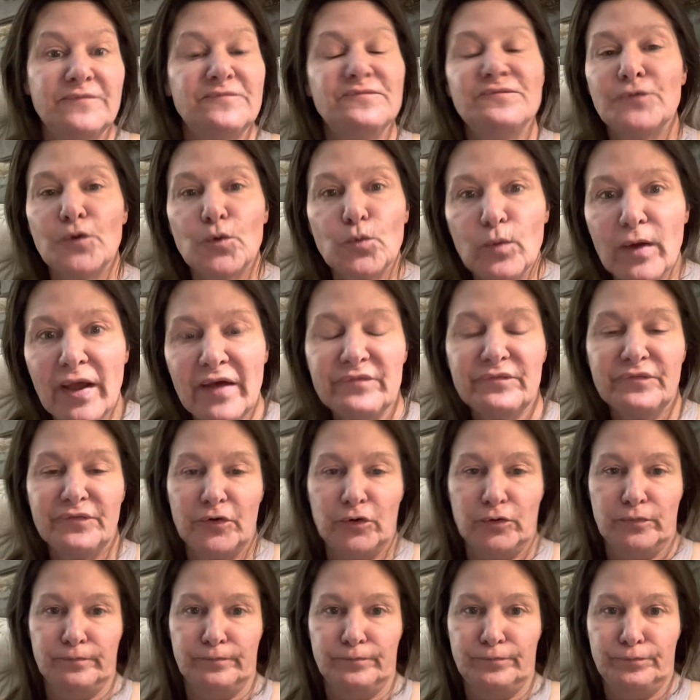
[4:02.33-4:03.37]
forever
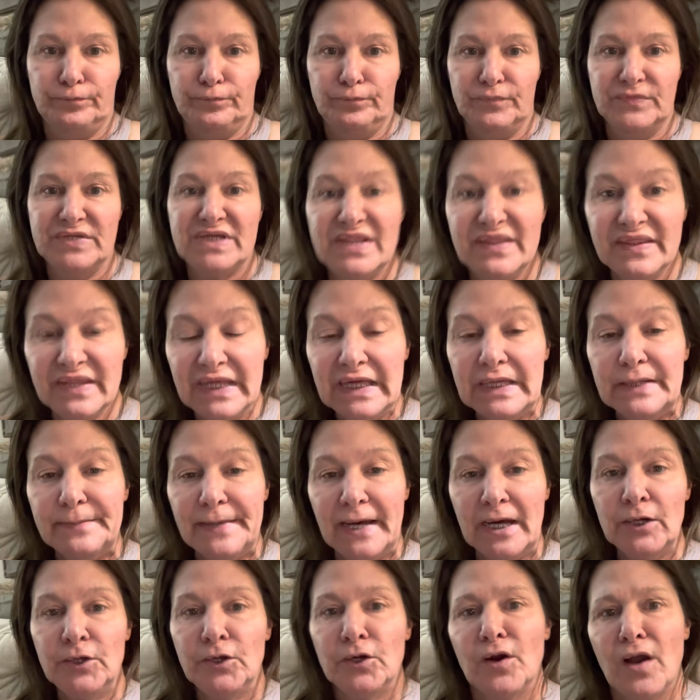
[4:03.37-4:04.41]
to think
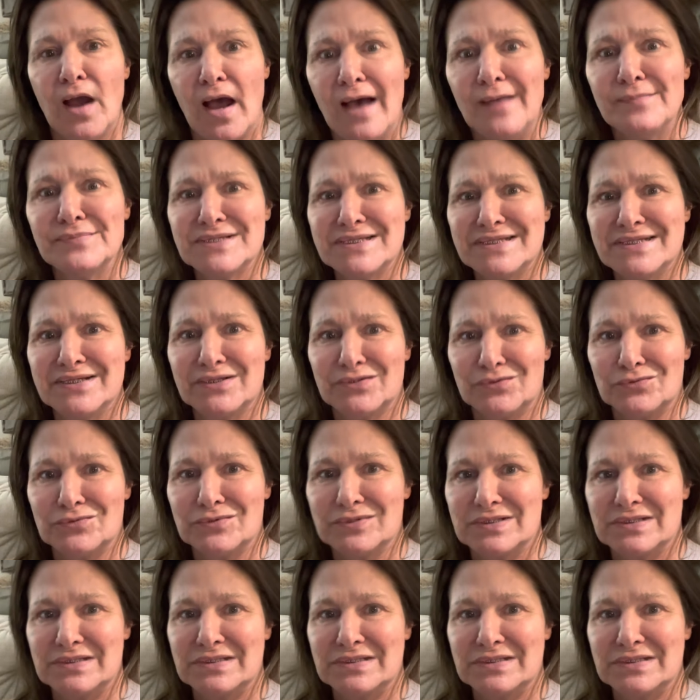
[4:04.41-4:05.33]
about your obstacles.